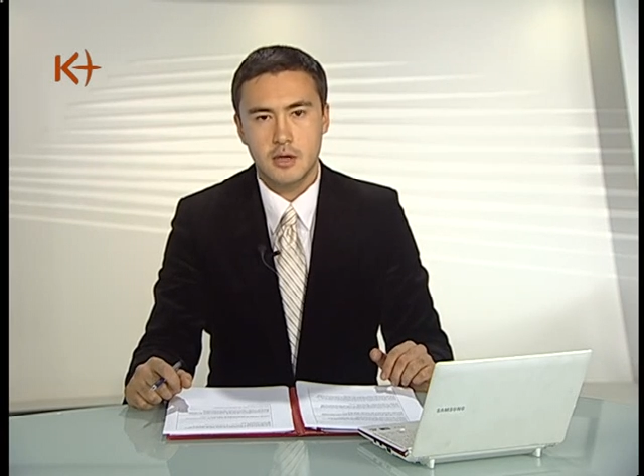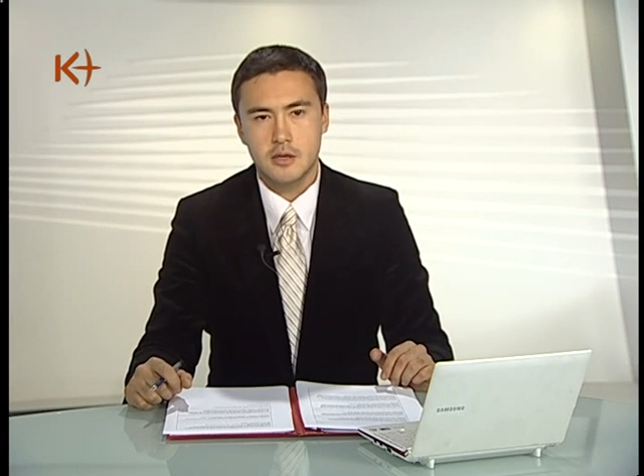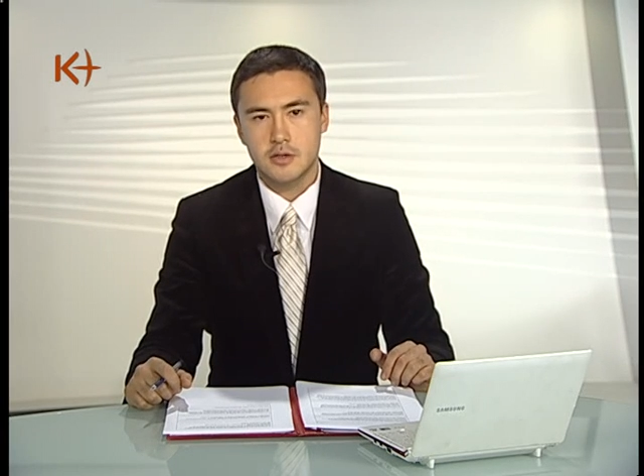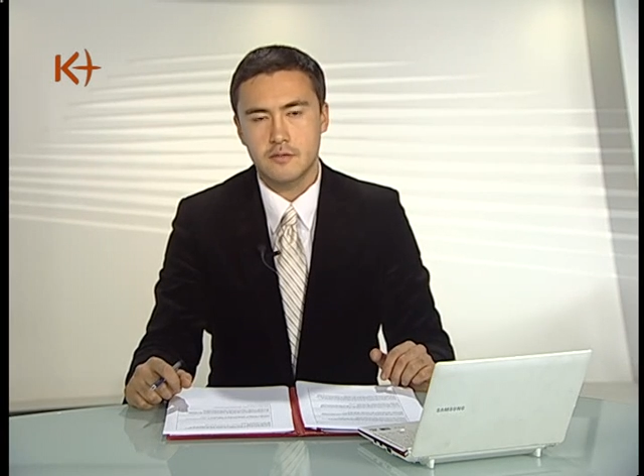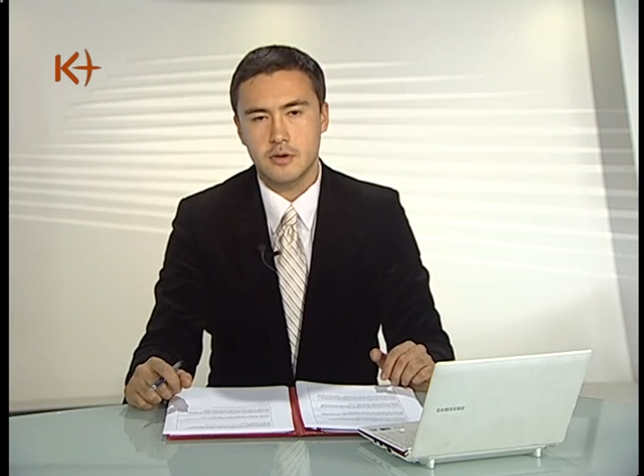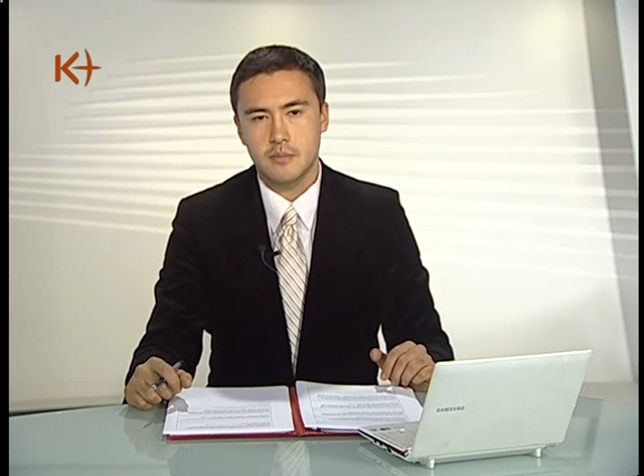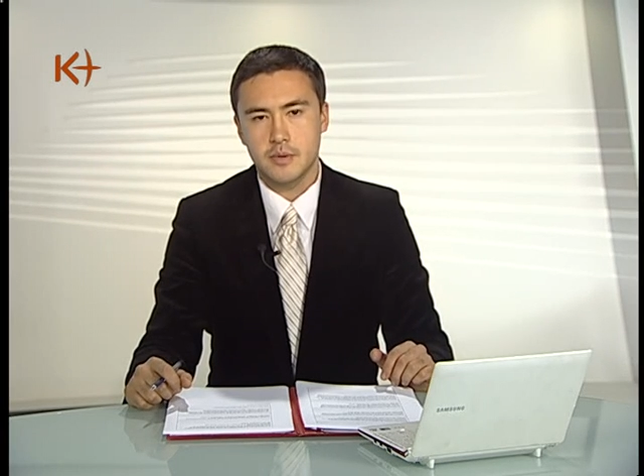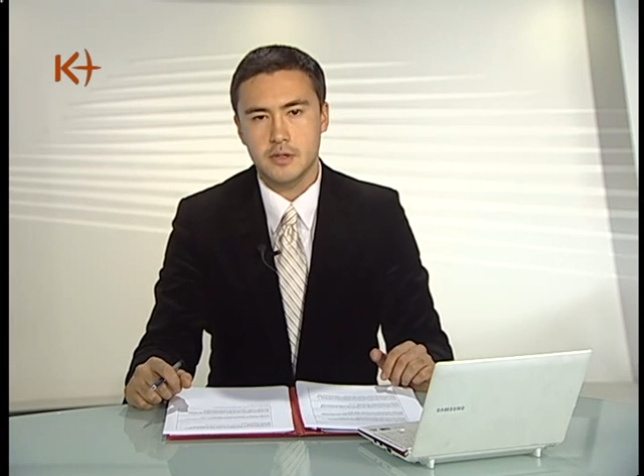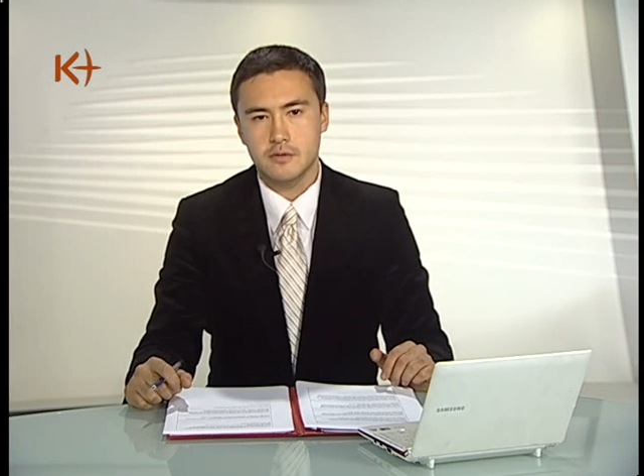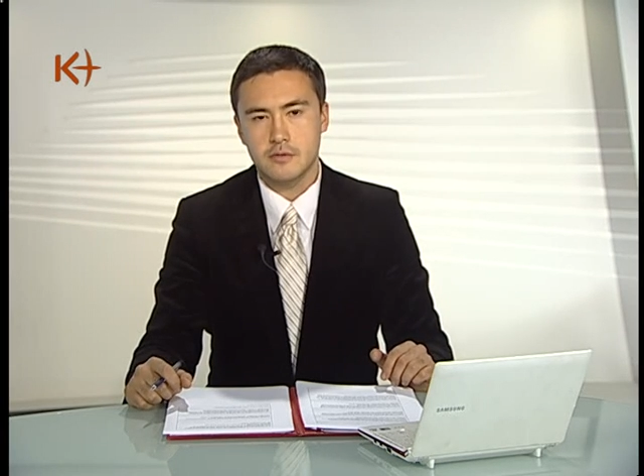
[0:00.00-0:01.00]
Several
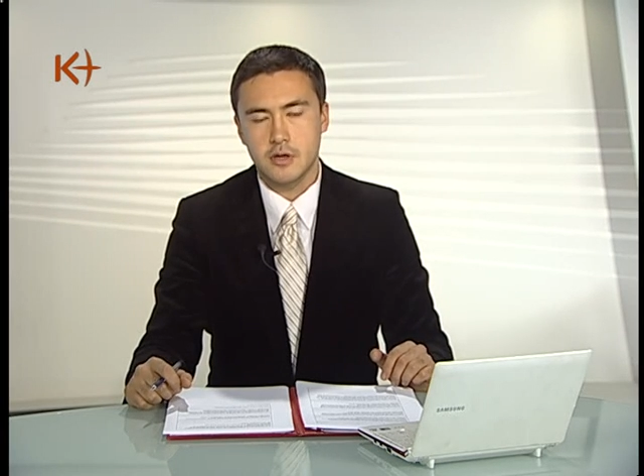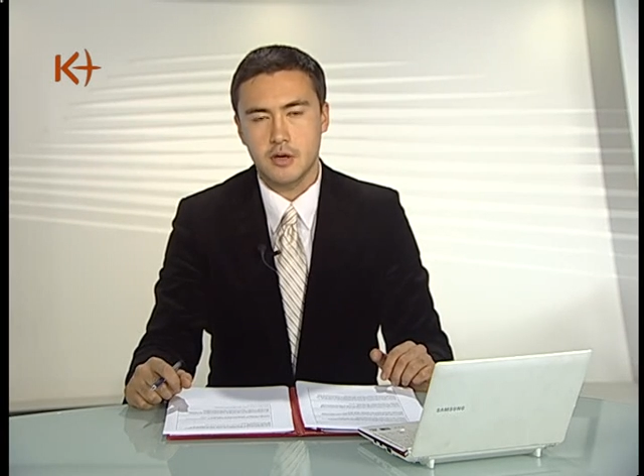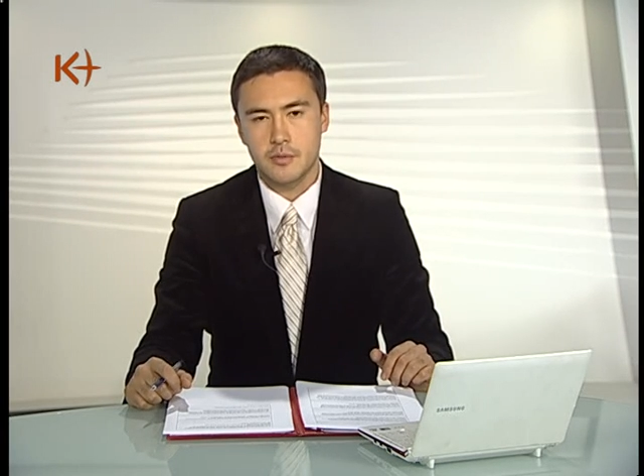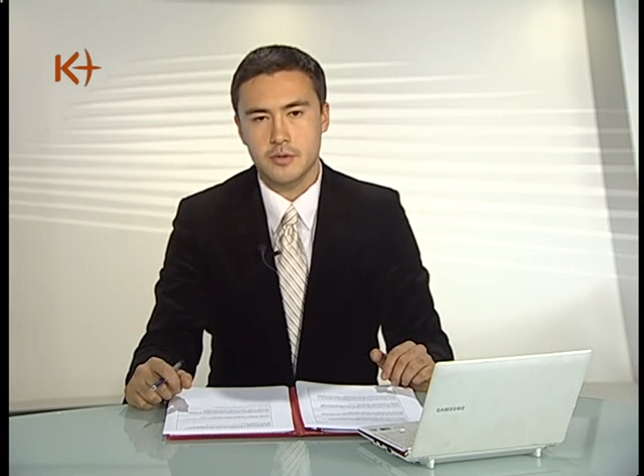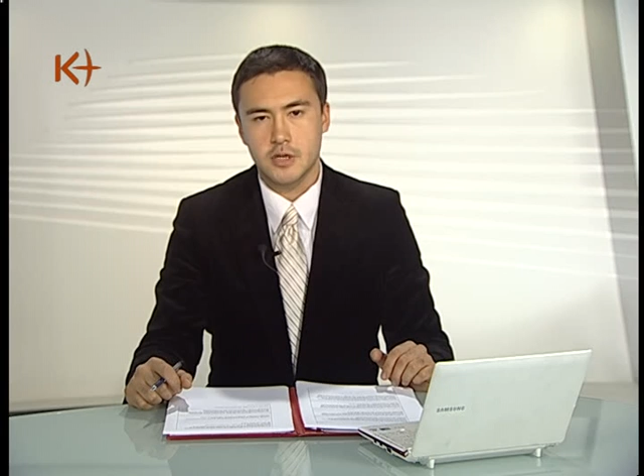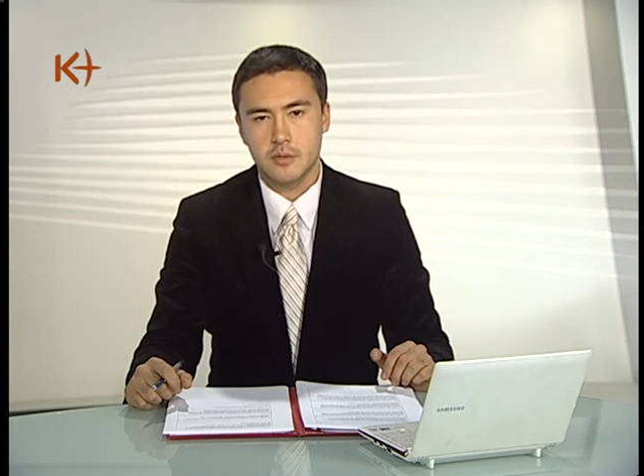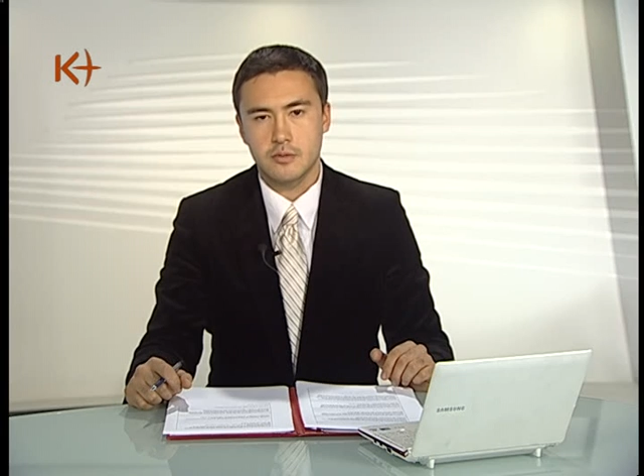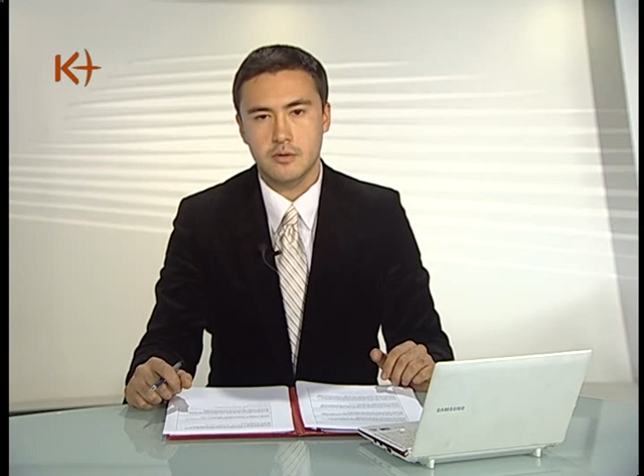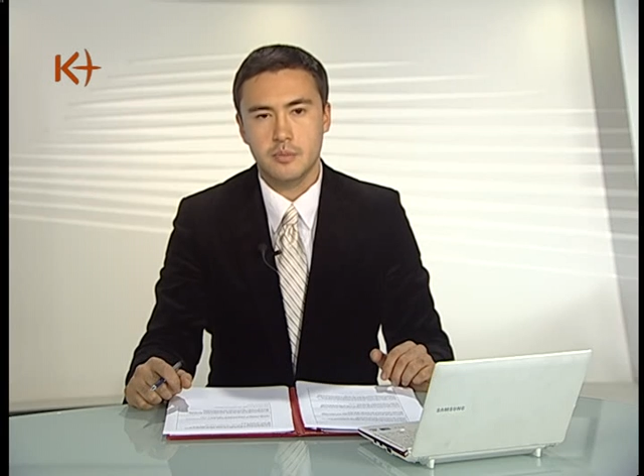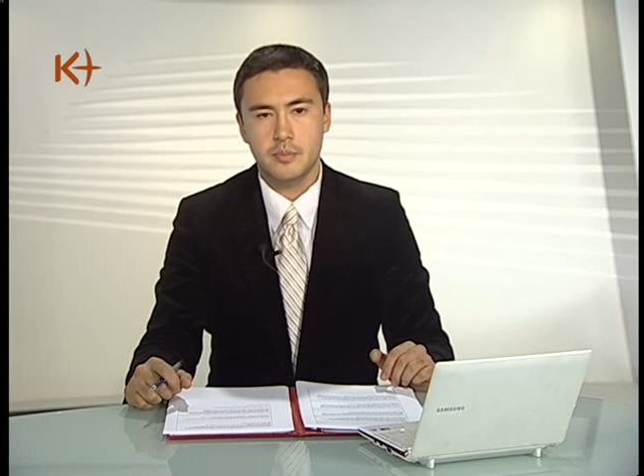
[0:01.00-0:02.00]
MPs of the upper
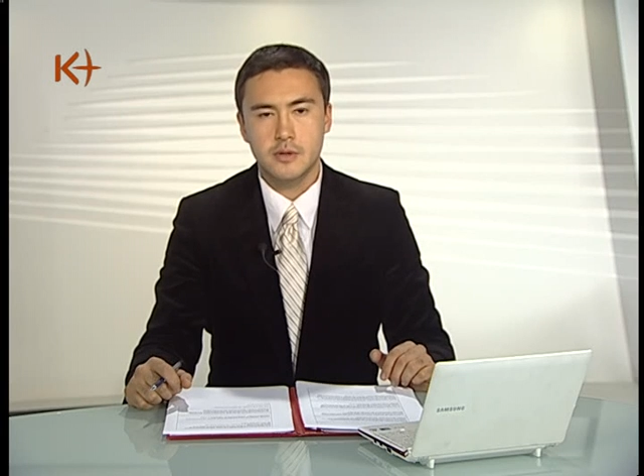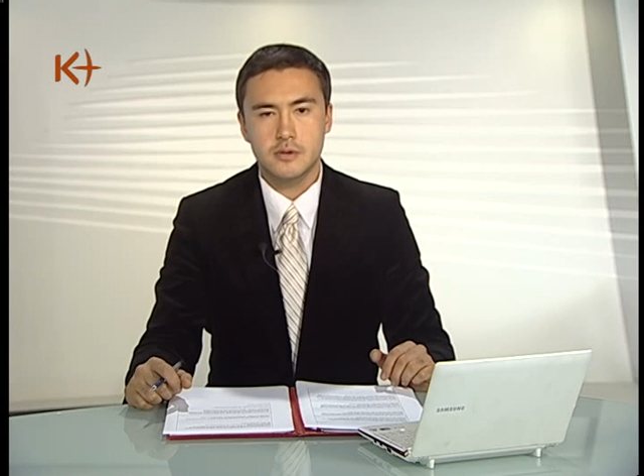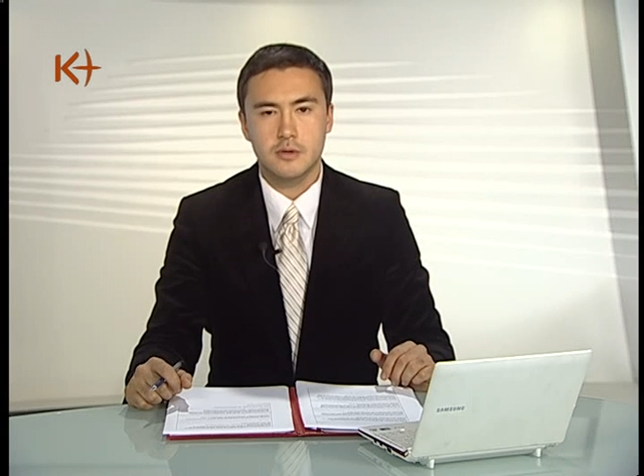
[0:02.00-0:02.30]
chamber appealed